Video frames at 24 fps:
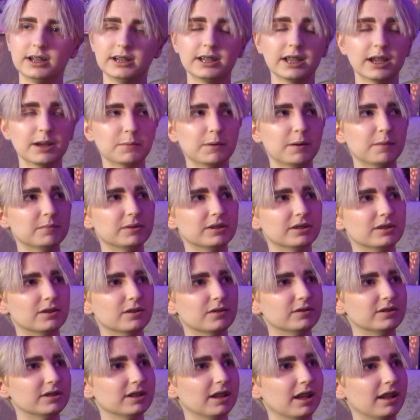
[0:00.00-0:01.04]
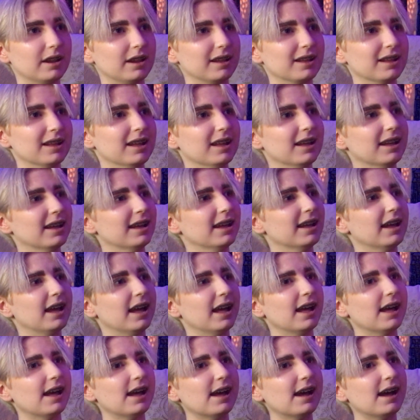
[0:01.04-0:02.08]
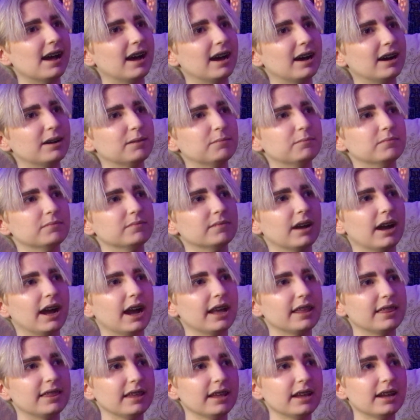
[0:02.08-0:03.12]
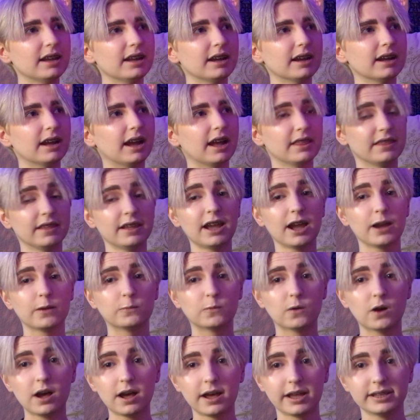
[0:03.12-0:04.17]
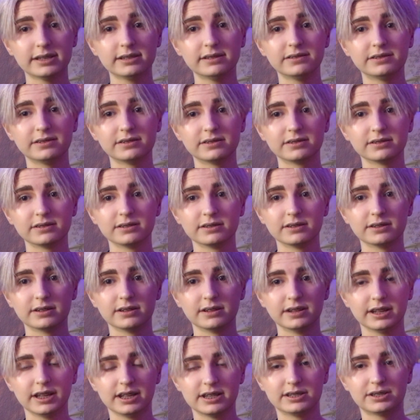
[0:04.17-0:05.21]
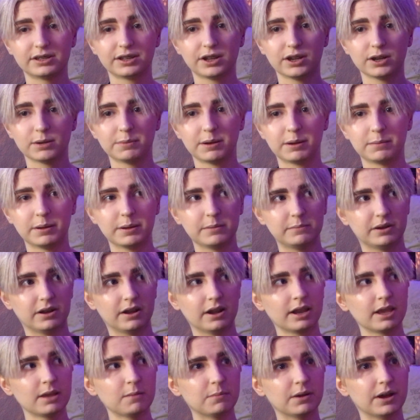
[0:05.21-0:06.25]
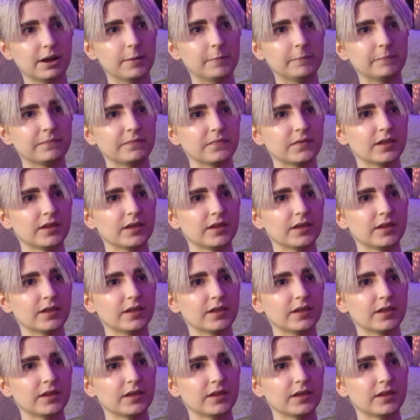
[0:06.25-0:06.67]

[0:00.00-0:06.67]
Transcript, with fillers: damn, I'm dissociating. Um, I think I think I was insecure about my body, but